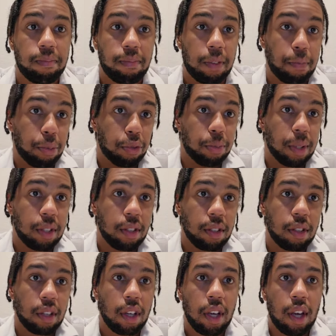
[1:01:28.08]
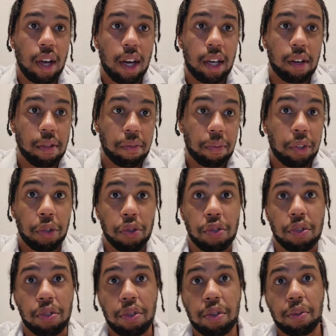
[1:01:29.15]
improvement.
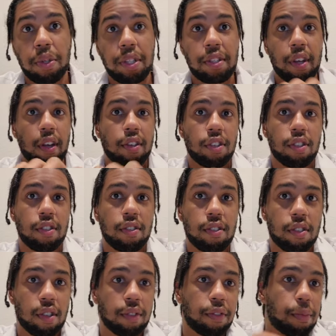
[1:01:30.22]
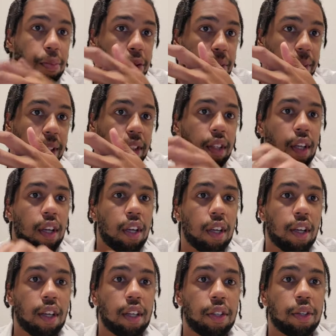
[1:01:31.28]
There's 3 sections of improvement.
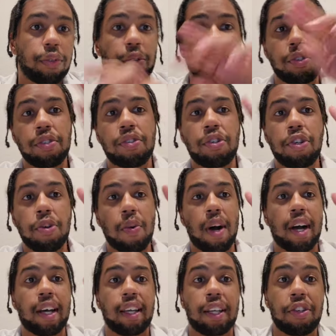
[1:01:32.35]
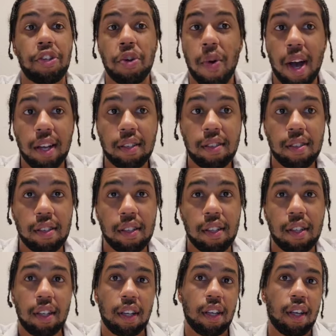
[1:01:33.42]
The first is the UI and UX.
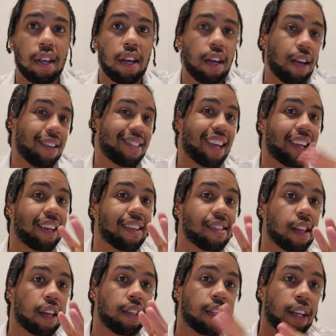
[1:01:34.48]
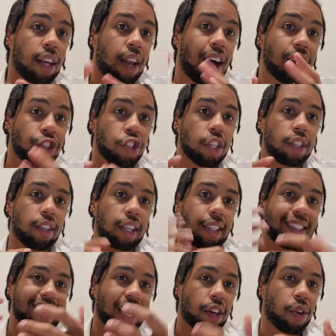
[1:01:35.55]
Second is the logic, the
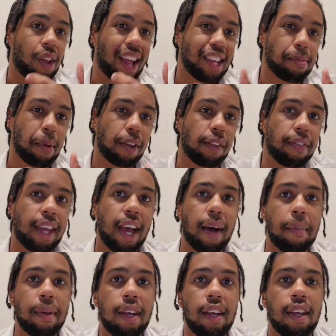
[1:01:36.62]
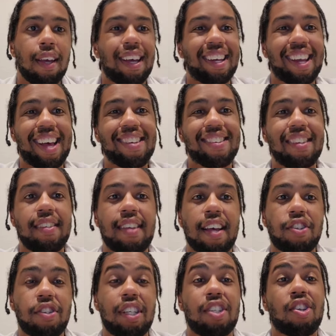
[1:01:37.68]
technical aspect of the app. And lastly is
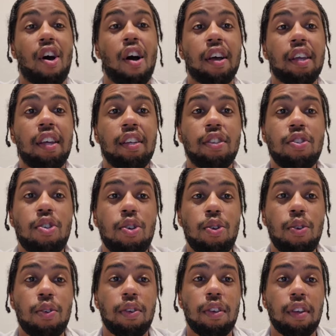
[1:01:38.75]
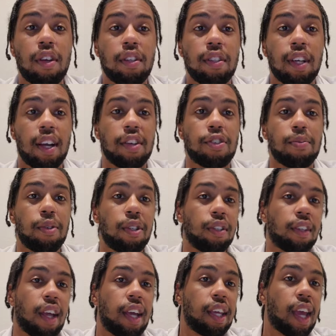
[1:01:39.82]
actually talking to the customer,
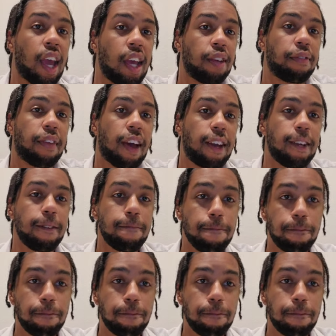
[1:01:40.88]
aka Fanny.